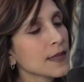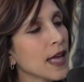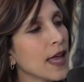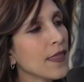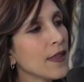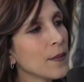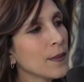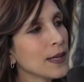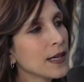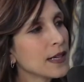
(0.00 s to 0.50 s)

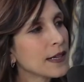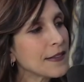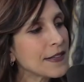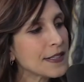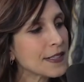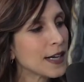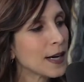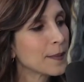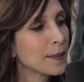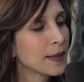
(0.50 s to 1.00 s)
And then we got on the
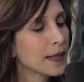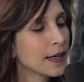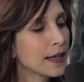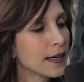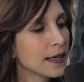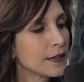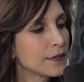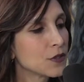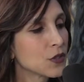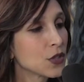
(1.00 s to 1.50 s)
topic
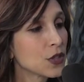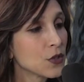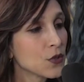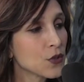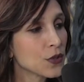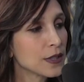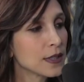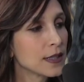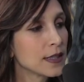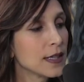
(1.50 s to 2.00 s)
of
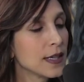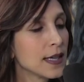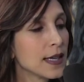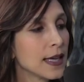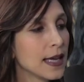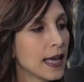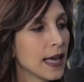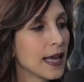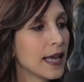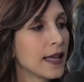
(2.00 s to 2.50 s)
children.
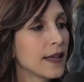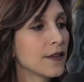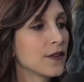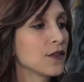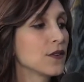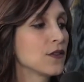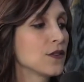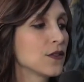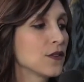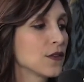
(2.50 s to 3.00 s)

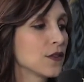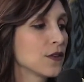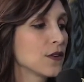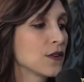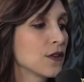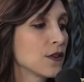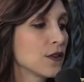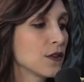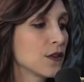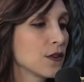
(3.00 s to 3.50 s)
And
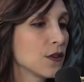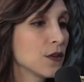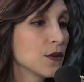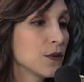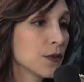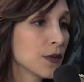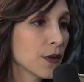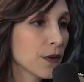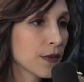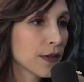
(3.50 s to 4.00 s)

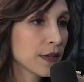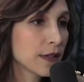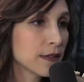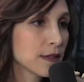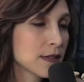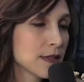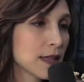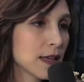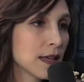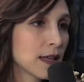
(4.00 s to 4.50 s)
you know
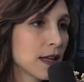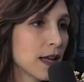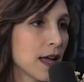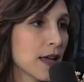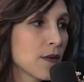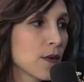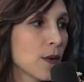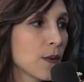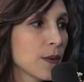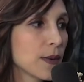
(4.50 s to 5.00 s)
this, that
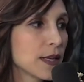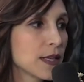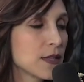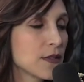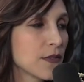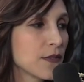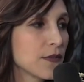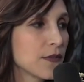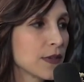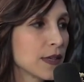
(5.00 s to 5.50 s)
I
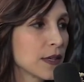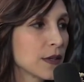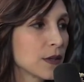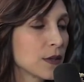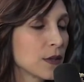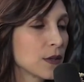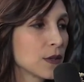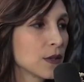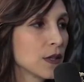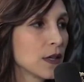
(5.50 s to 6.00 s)
always
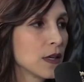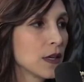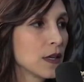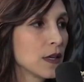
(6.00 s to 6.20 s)
feel,